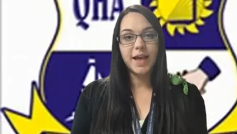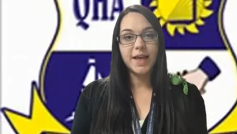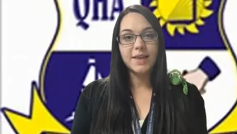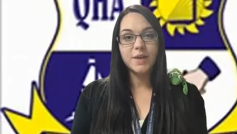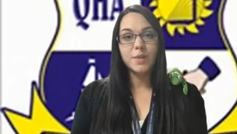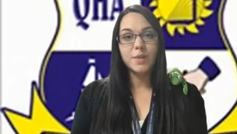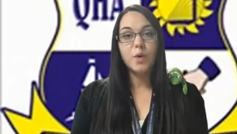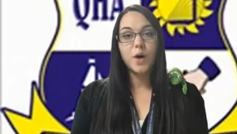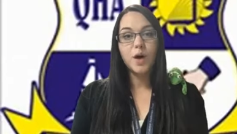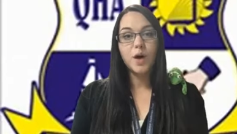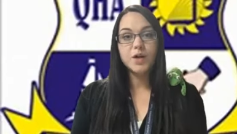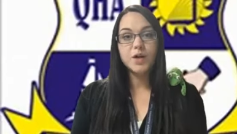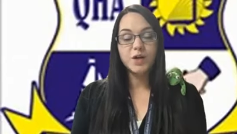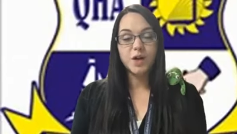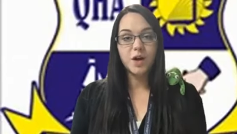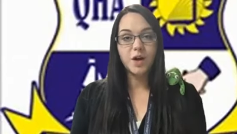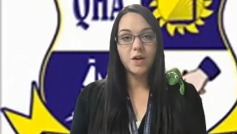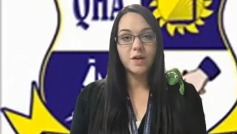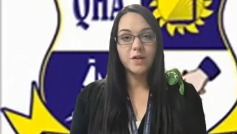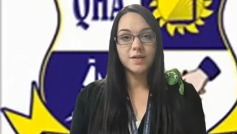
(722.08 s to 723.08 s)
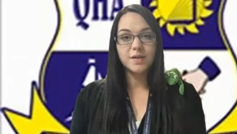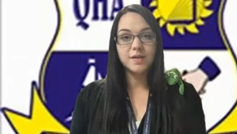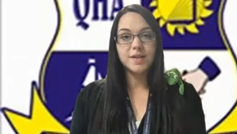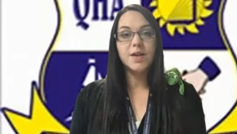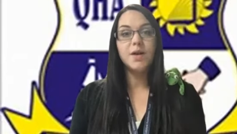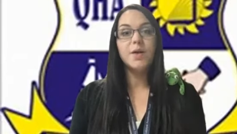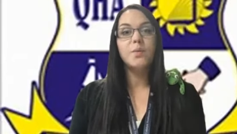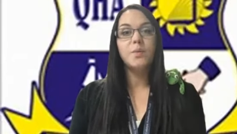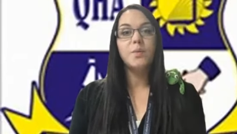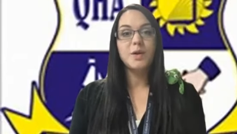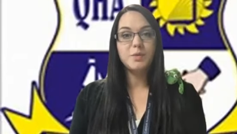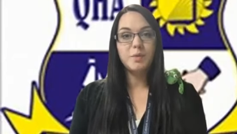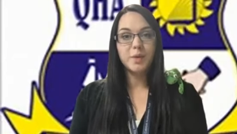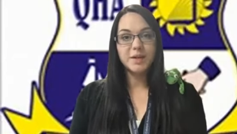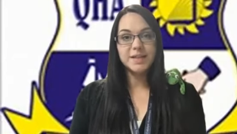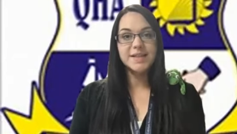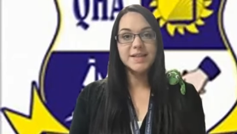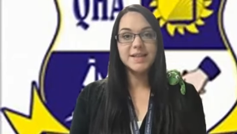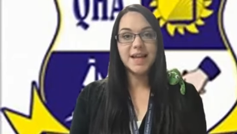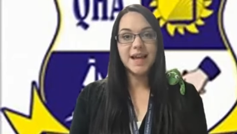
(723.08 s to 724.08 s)
at the word cards, we'd
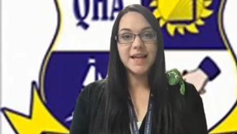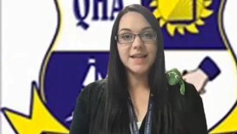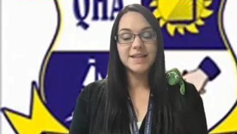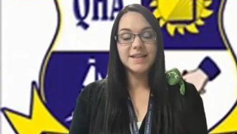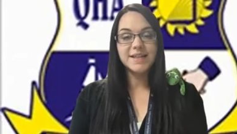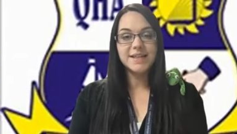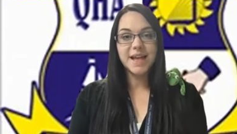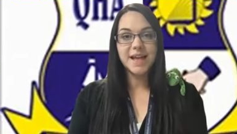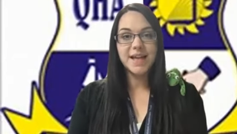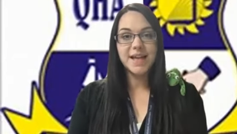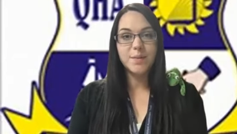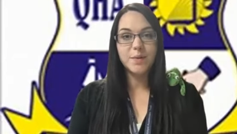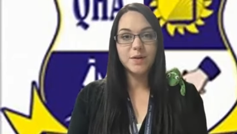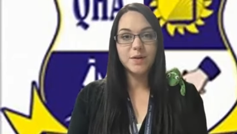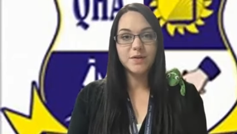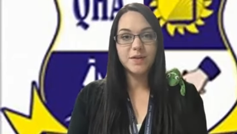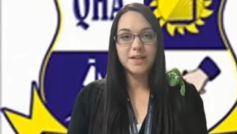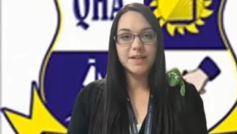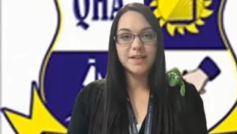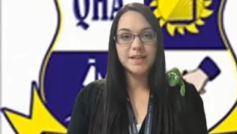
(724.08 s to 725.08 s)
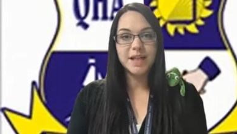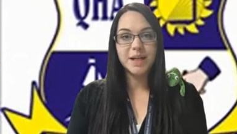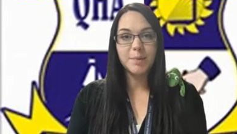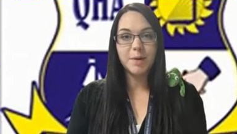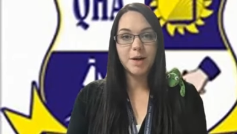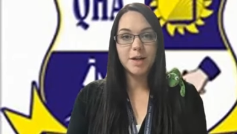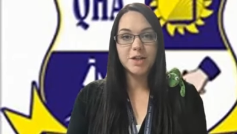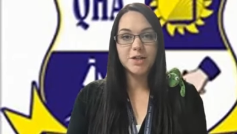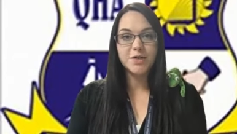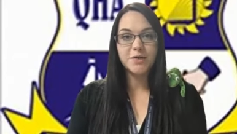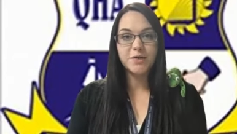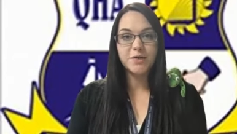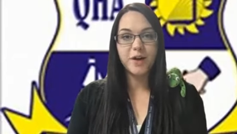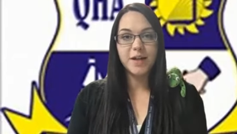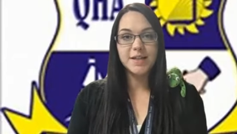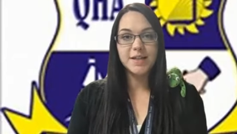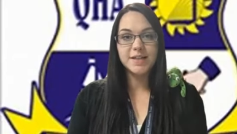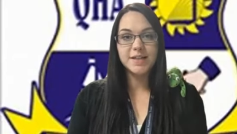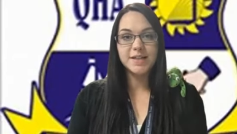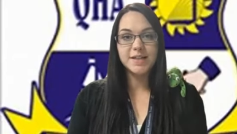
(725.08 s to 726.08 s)
once again say one of these celebration
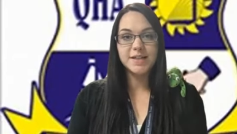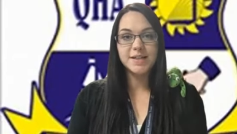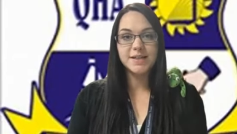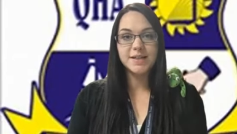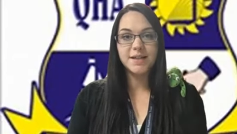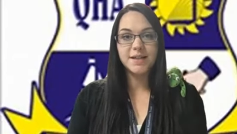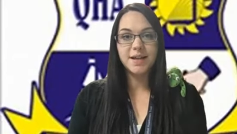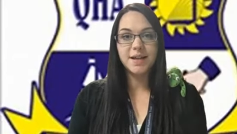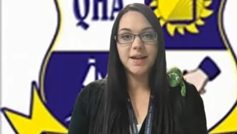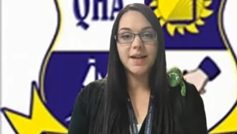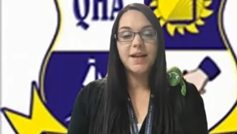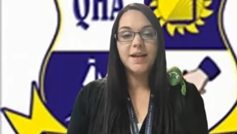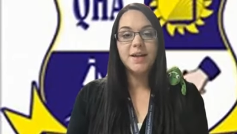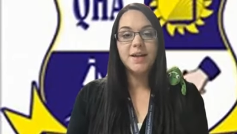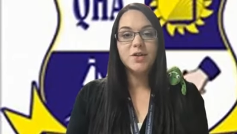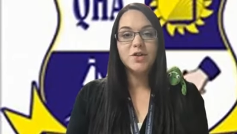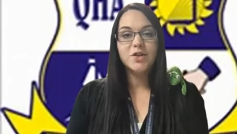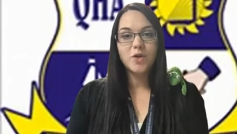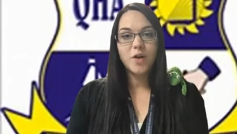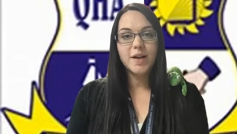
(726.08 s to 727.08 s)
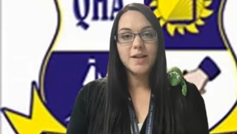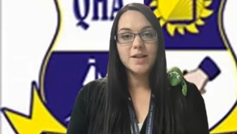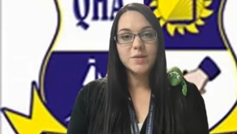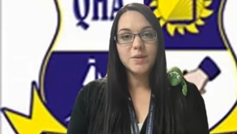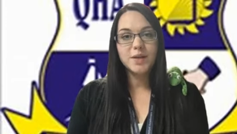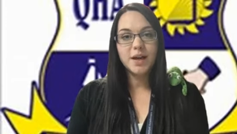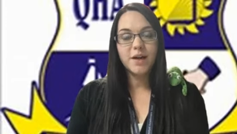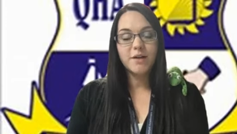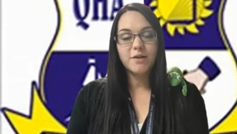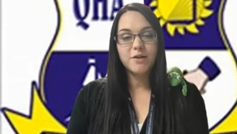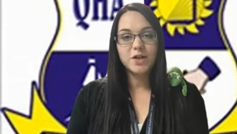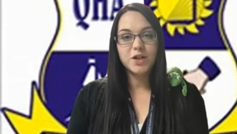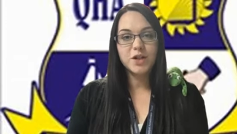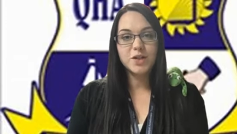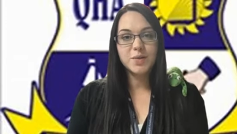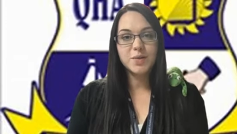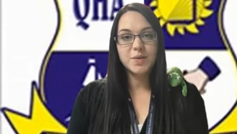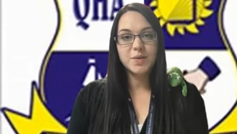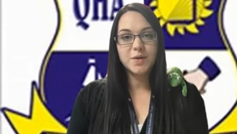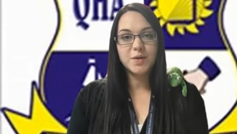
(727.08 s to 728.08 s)
phrases. Try to encourage
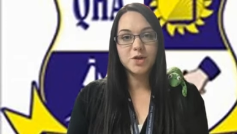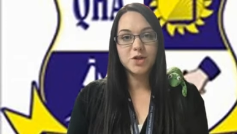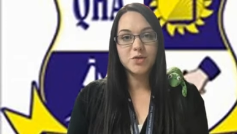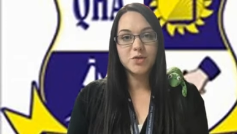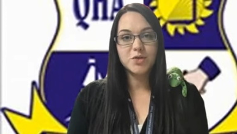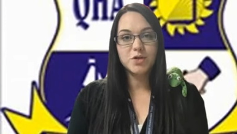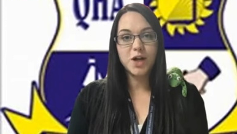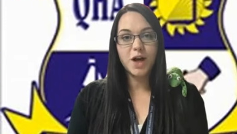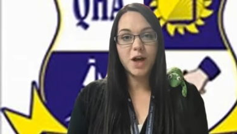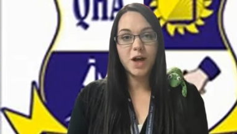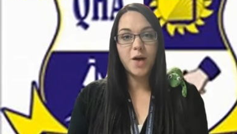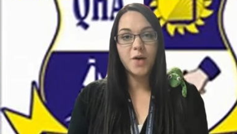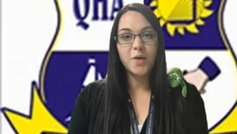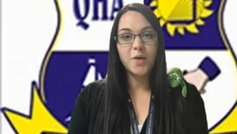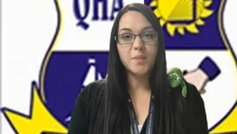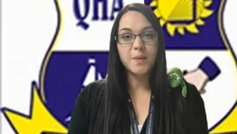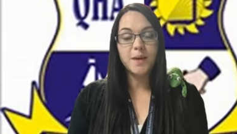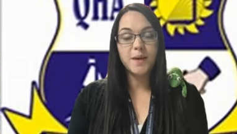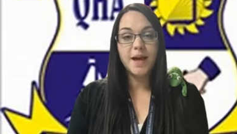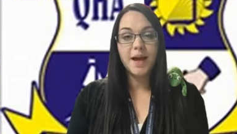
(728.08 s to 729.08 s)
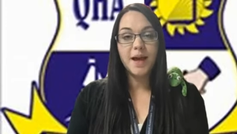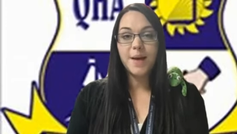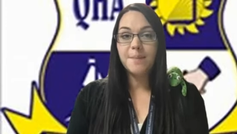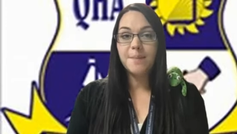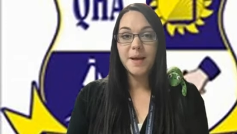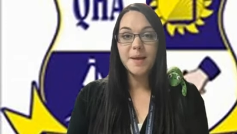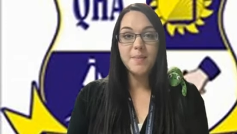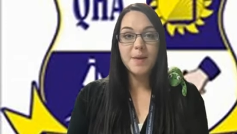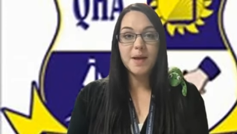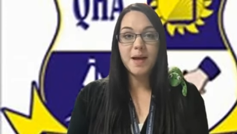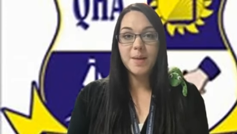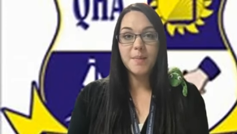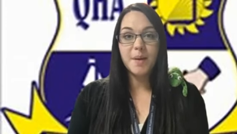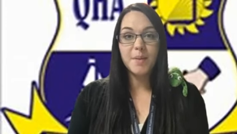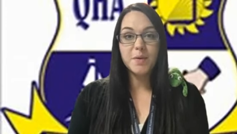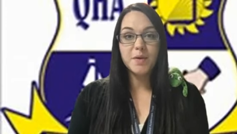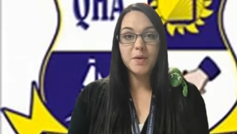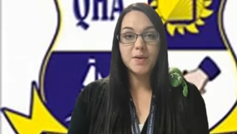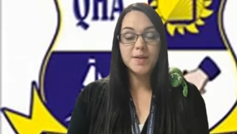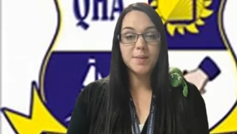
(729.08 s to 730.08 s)
this with your children at home and maybe come
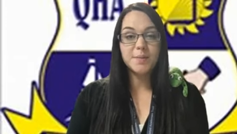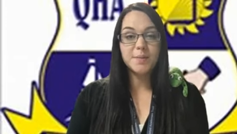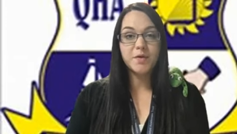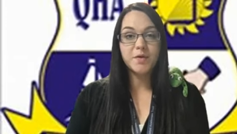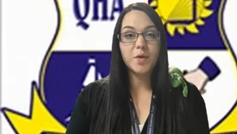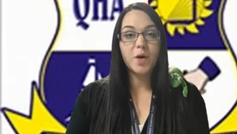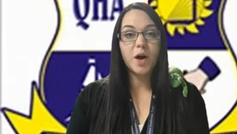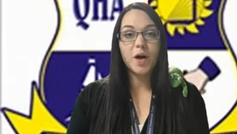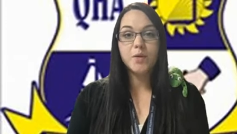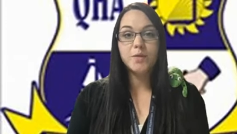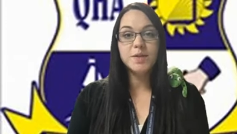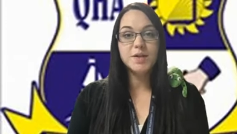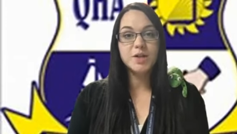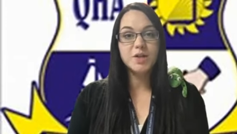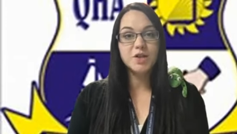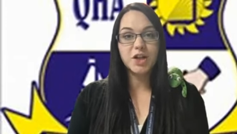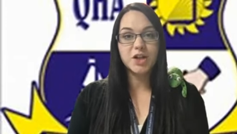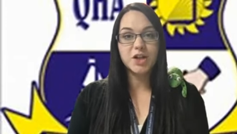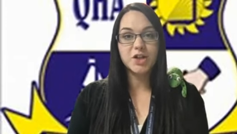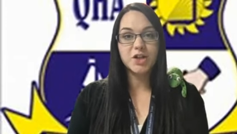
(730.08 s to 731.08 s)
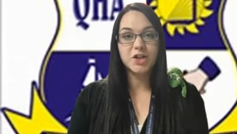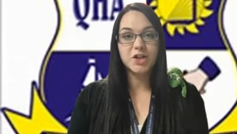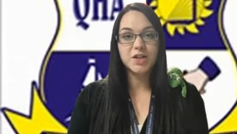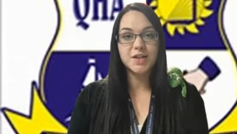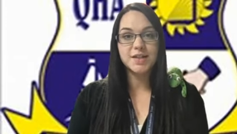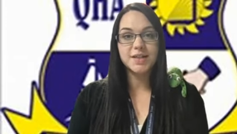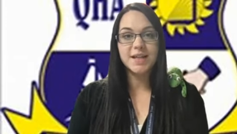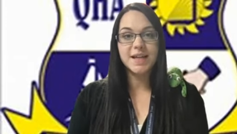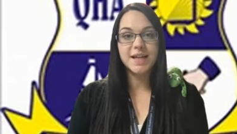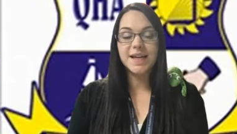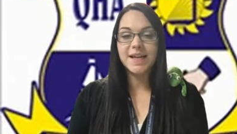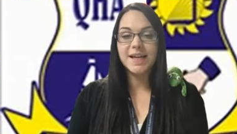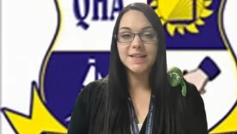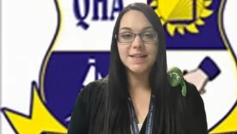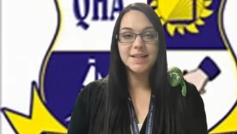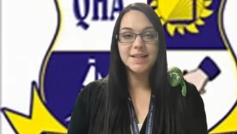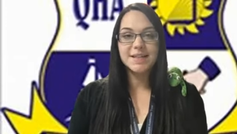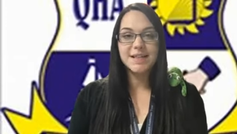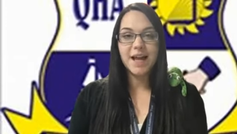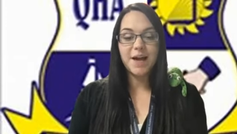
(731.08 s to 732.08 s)
up with some of your own suggestions. It
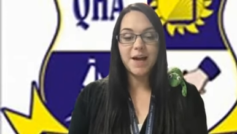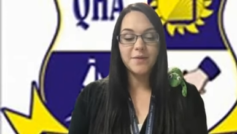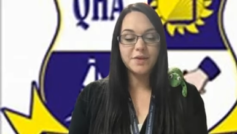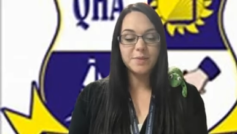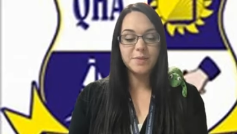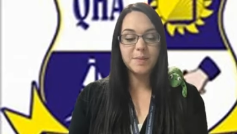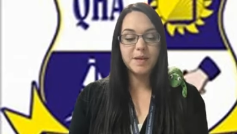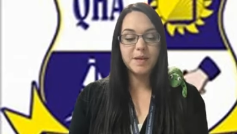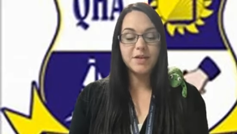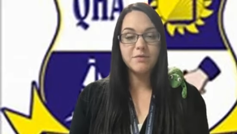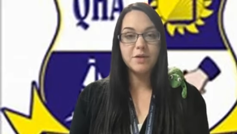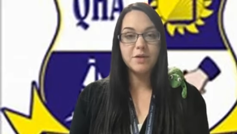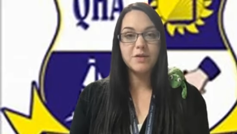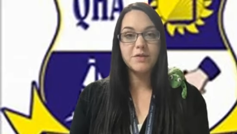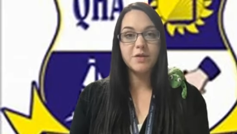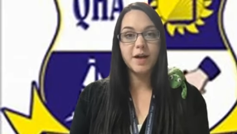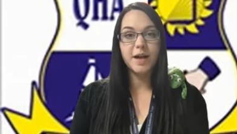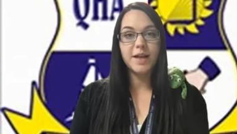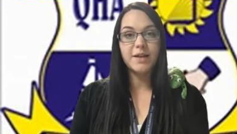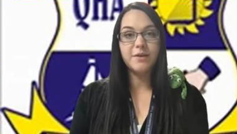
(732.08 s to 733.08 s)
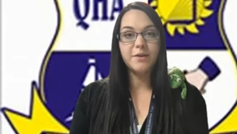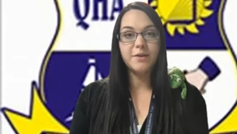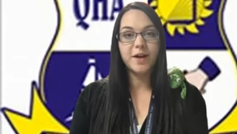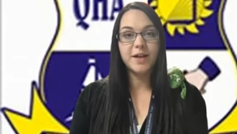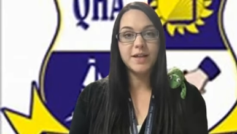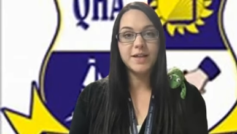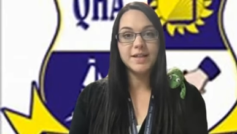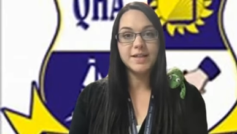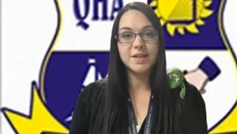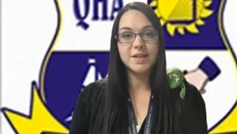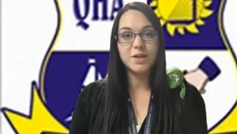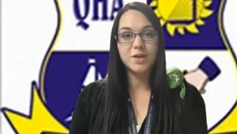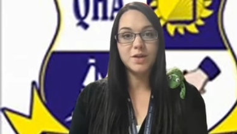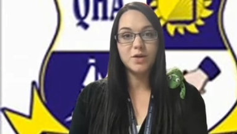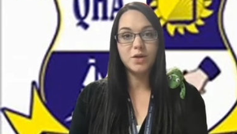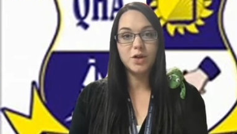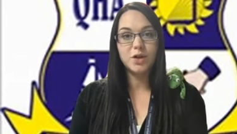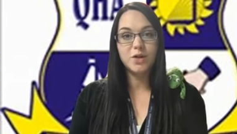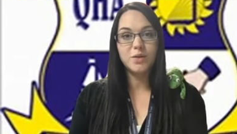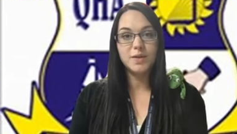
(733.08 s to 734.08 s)
doesn't have to be the Read Write Inc phrases that
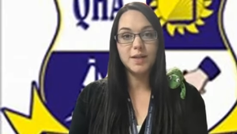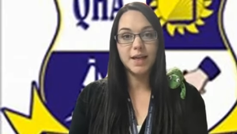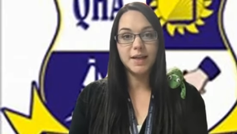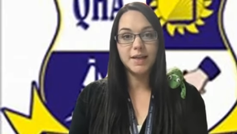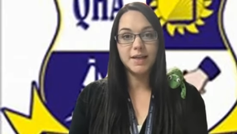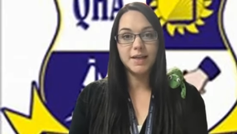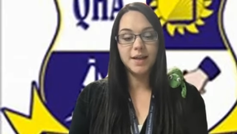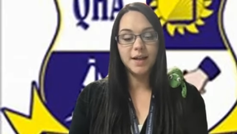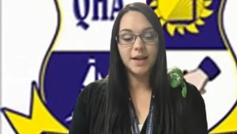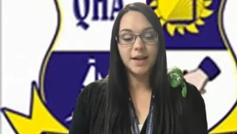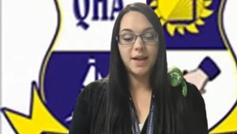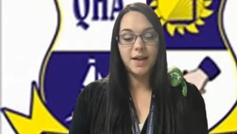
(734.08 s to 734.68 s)
you're using.